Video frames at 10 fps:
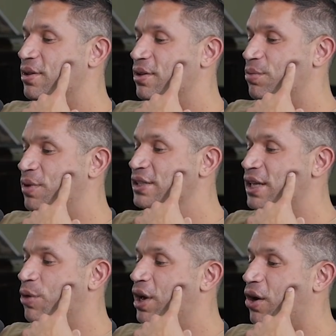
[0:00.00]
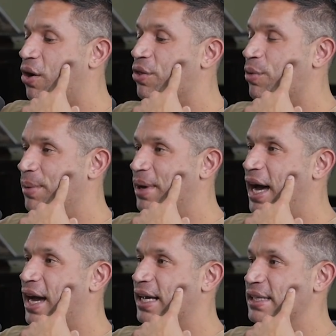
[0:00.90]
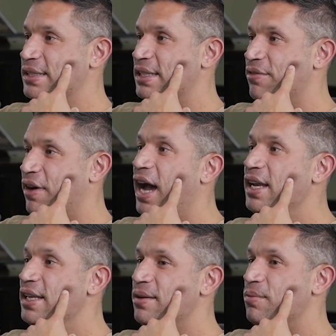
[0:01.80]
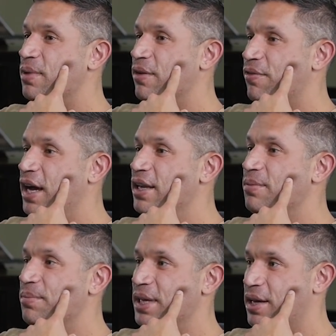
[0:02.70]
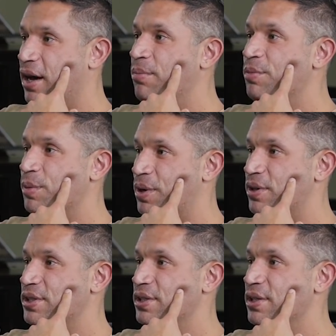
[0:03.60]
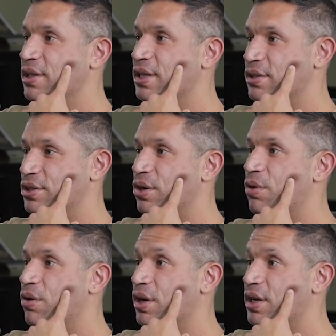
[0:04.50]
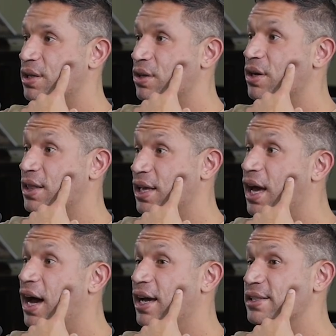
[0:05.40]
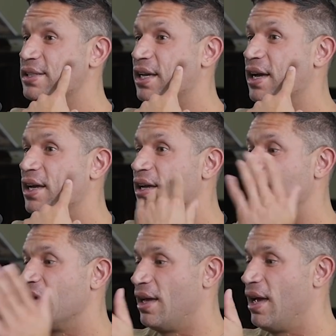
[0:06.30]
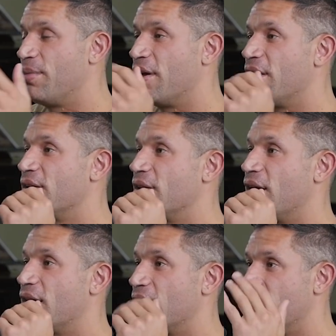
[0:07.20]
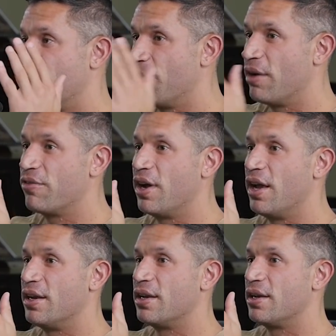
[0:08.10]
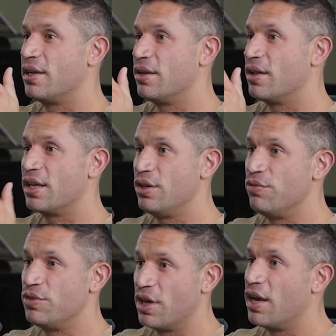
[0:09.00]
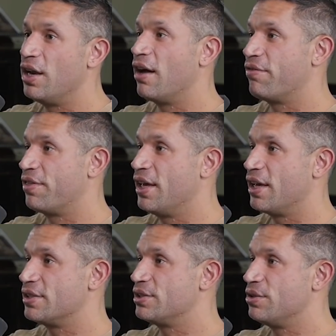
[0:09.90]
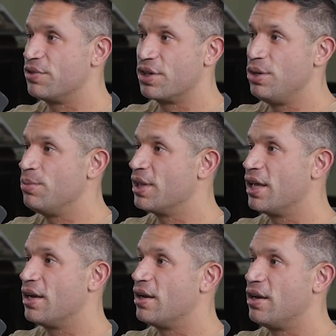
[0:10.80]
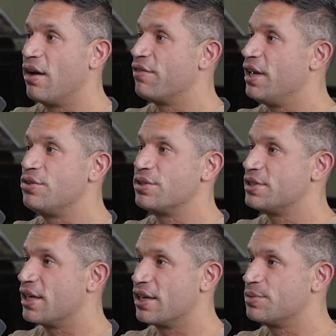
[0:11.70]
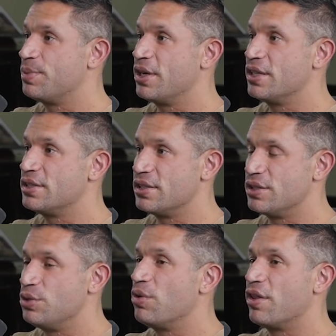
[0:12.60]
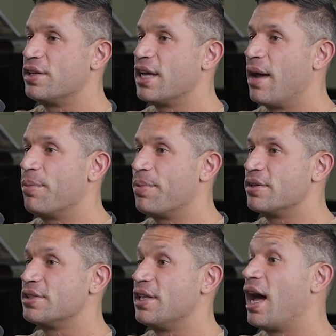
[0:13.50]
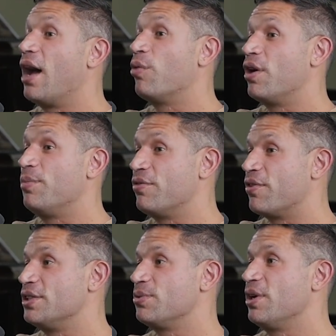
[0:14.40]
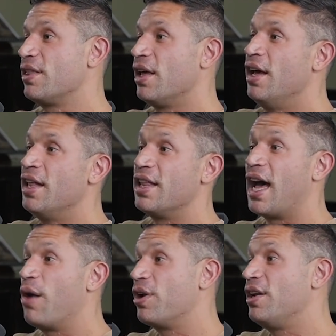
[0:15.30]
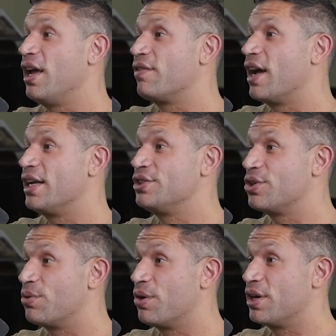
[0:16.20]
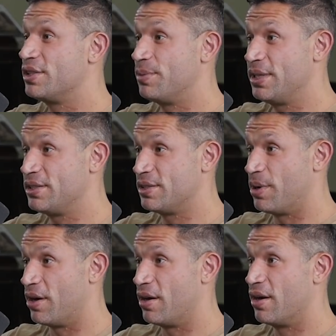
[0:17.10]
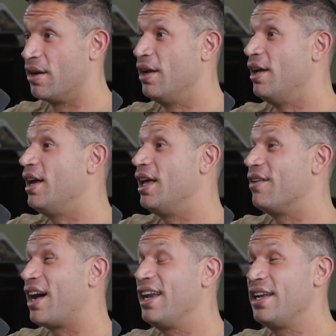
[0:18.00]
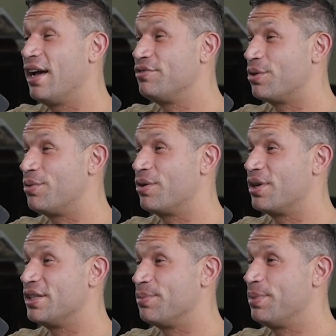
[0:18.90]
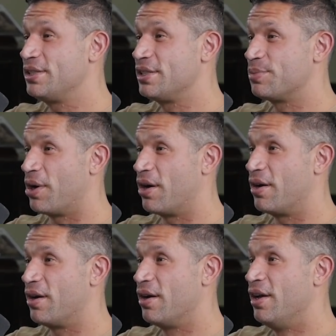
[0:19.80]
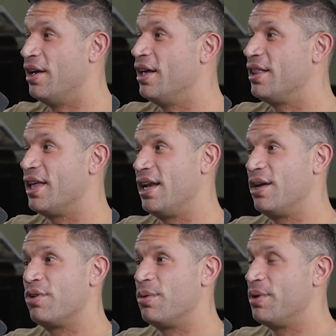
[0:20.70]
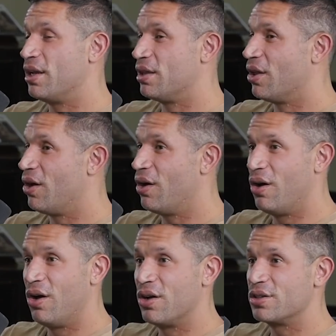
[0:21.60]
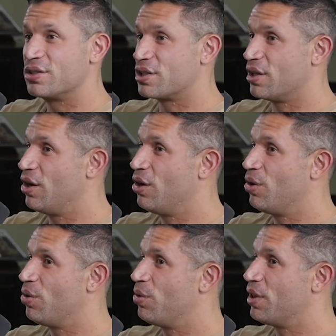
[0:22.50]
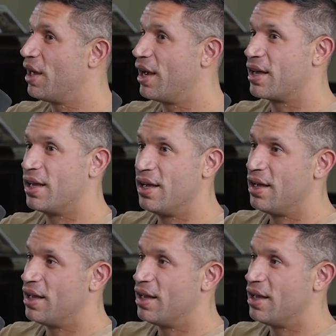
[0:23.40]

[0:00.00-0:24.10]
the reason I went all the way back is if I didn't become the person that Joe Rogan could look in the eye and say, hey brother, like you're my friend, you know, like you've done enough things, you've accumulated enough interesting experiences, you are the type of person that I want to be friends with, then I would have never had Joe Rogan as a business partner. And if I didn't have Joe Rogan as a business partner, then it would have been a long, slow, like